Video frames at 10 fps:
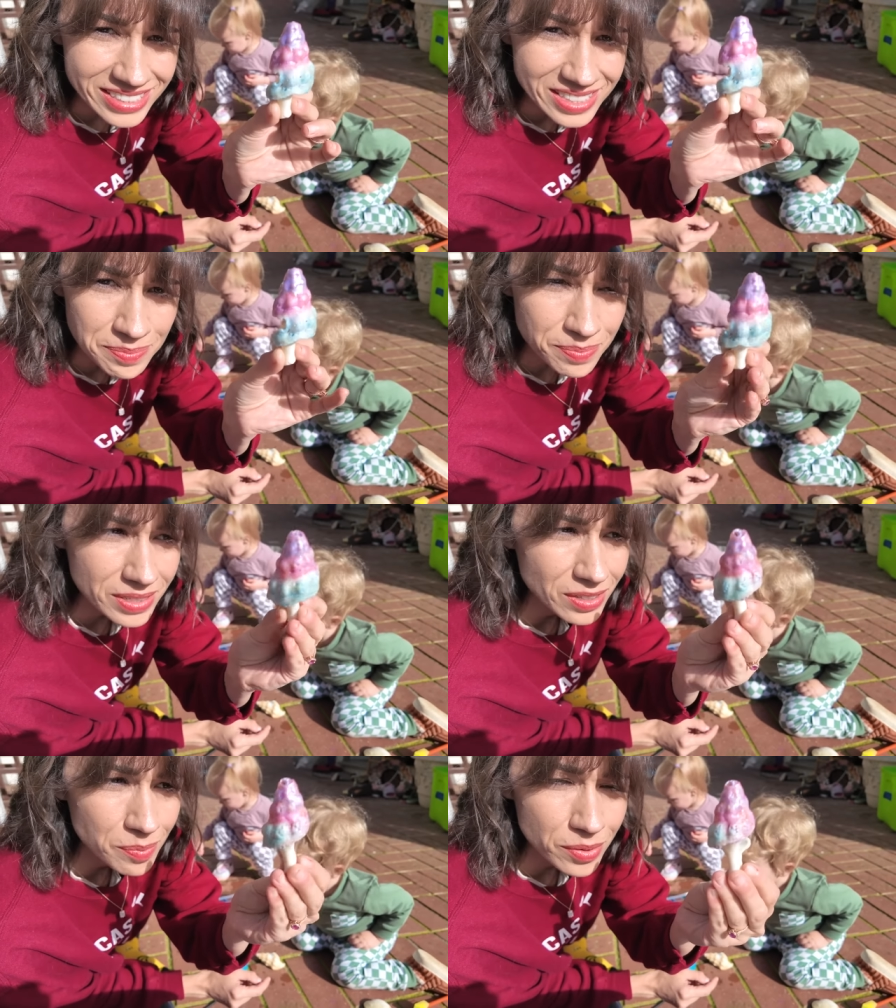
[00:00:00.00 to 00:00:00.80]
Just a
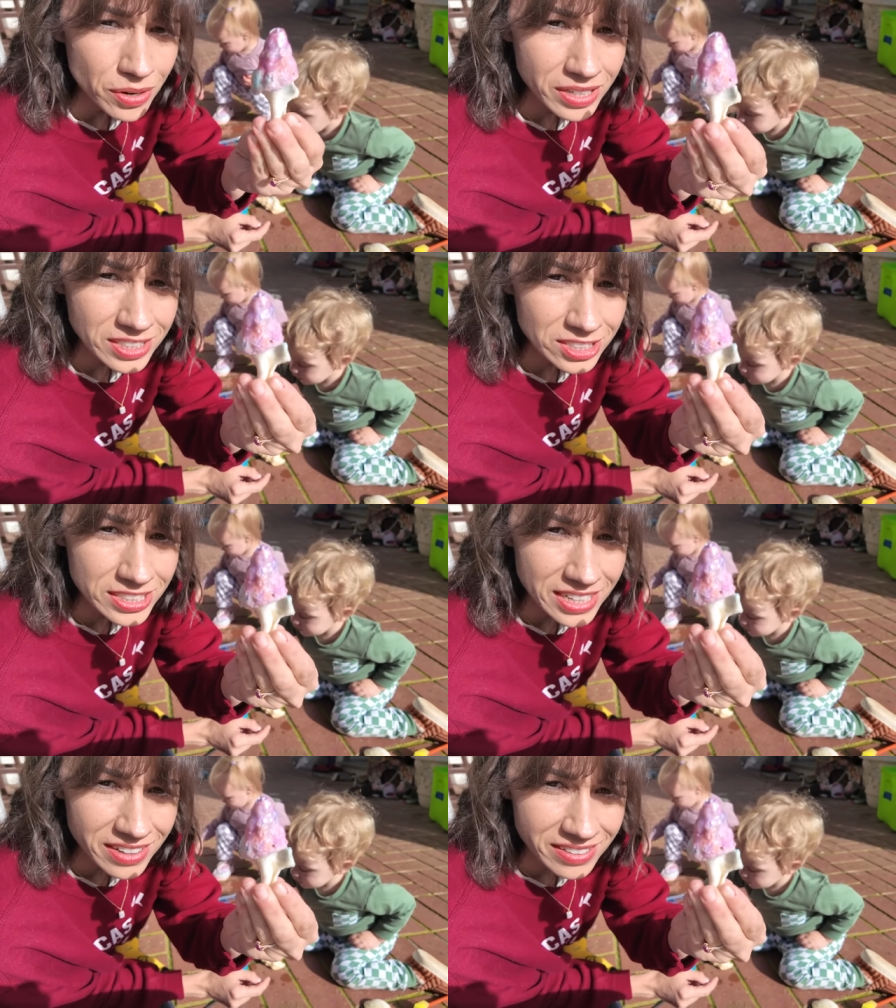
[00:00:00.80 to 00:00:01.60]
little broken
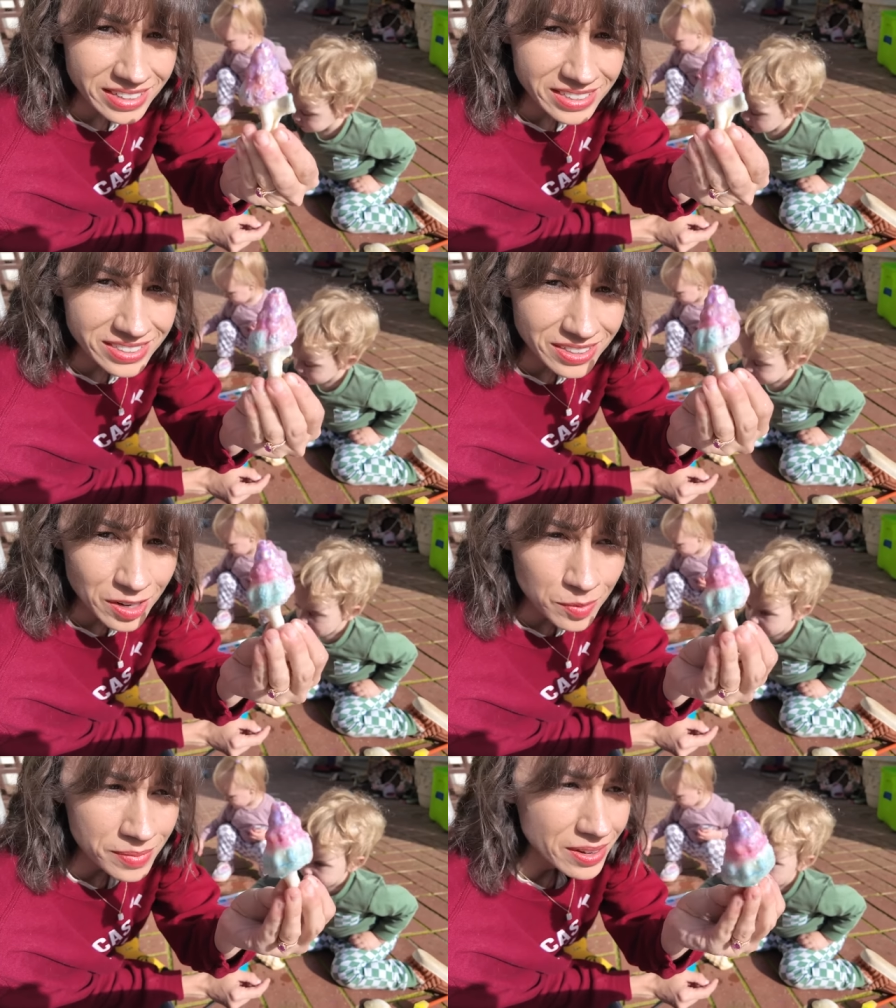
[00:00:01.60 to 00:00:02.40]
shell that I took
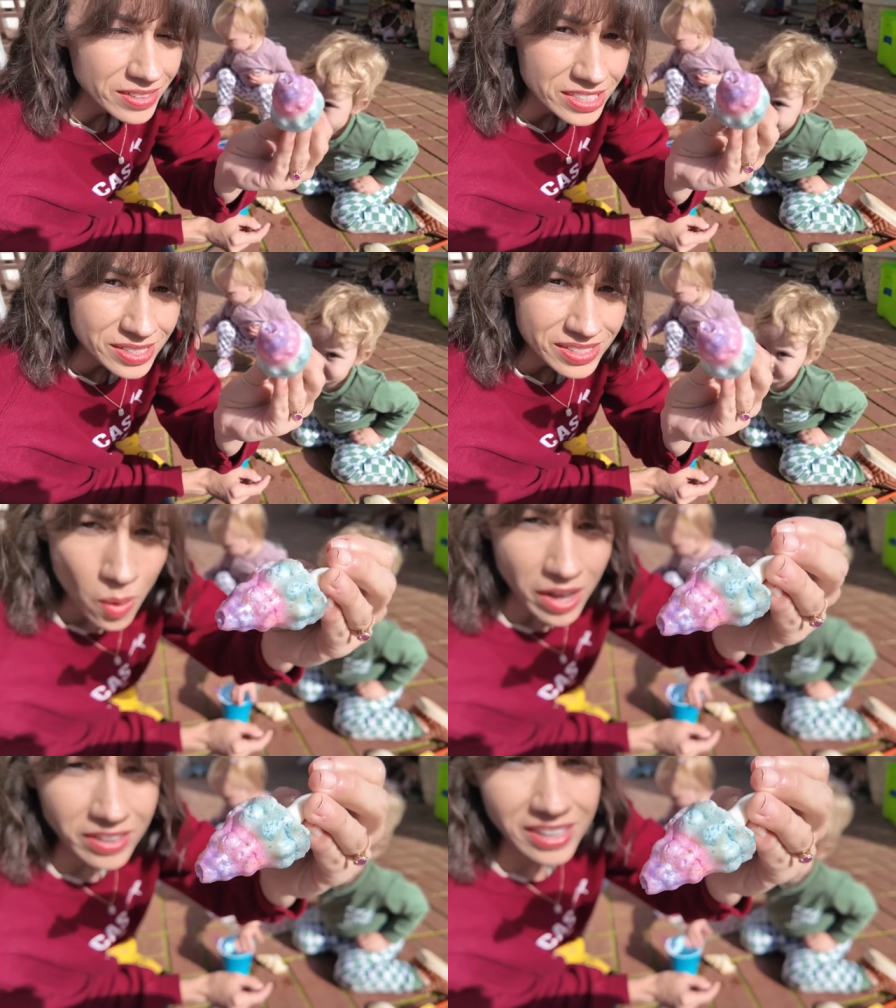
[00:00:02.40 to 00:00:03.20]
home and we just
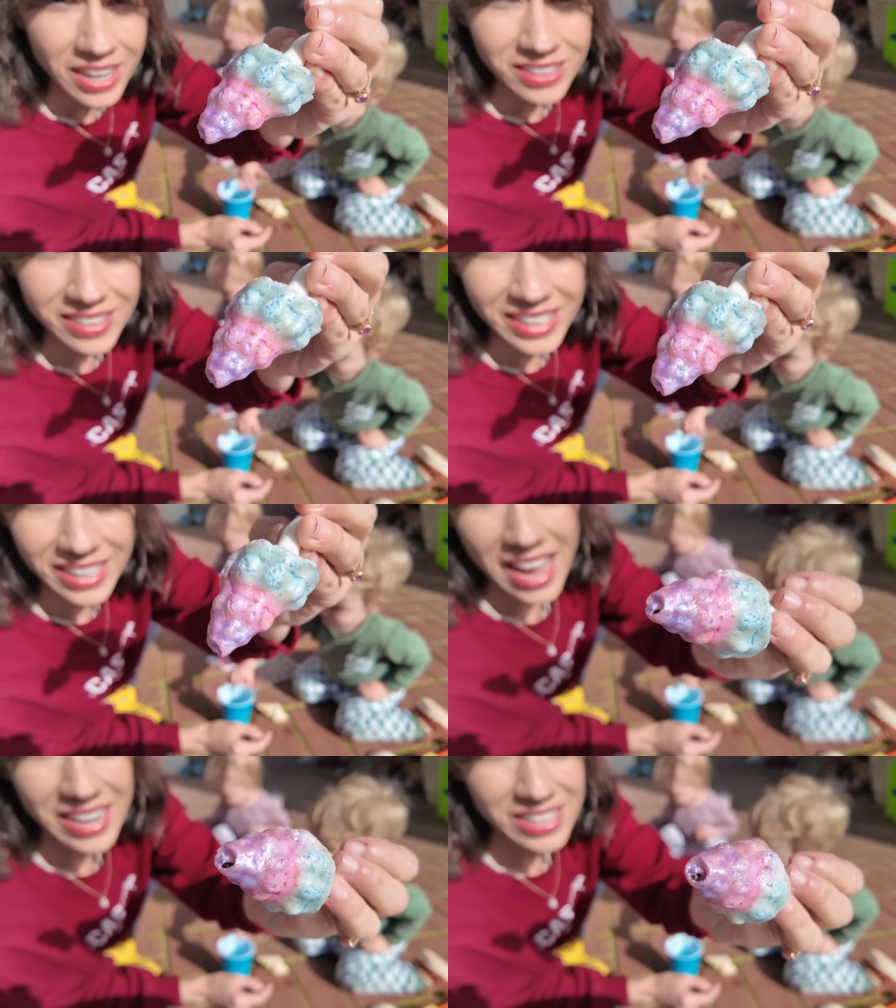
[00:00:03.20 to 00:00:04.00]
watercolor
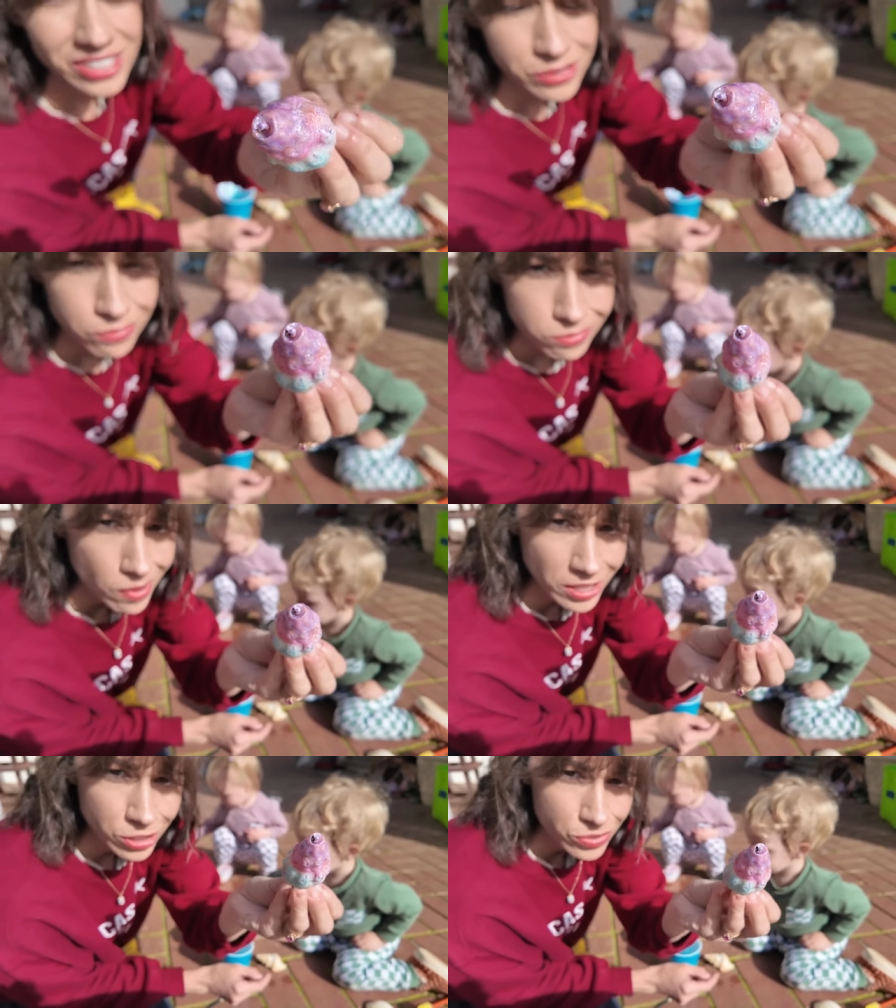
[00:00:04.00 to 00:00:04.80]
it and it just
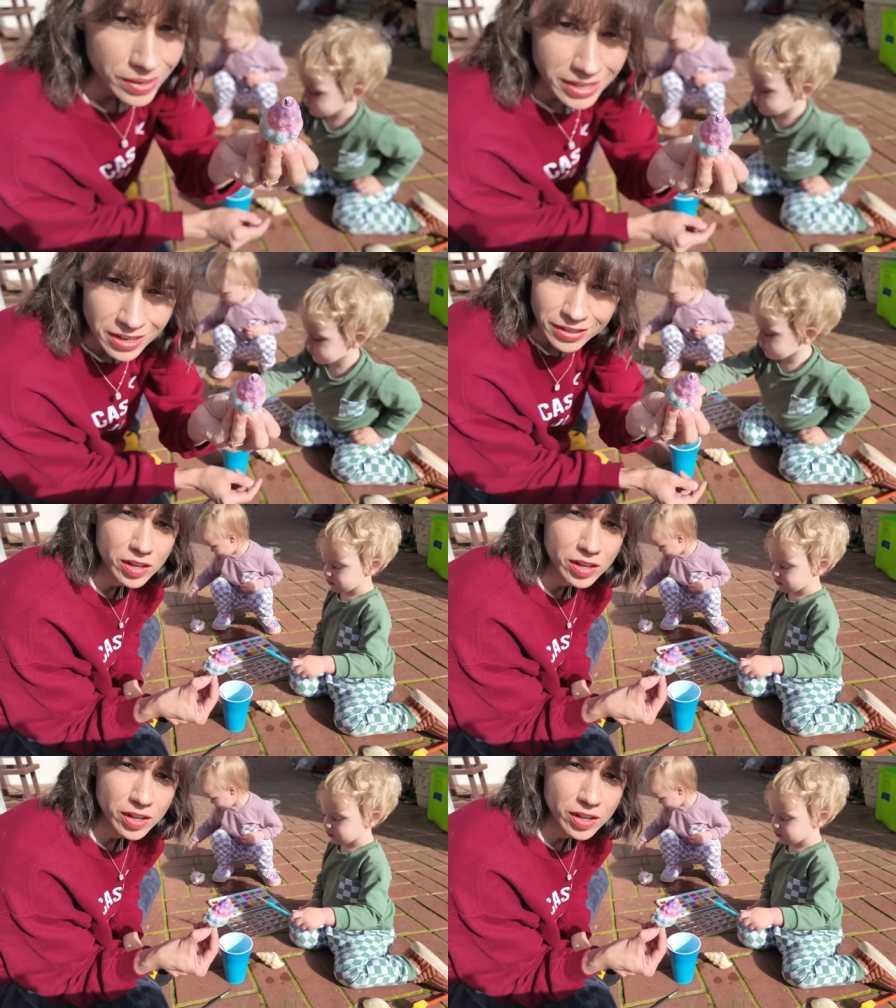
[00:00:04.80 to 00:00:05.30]
washes right off.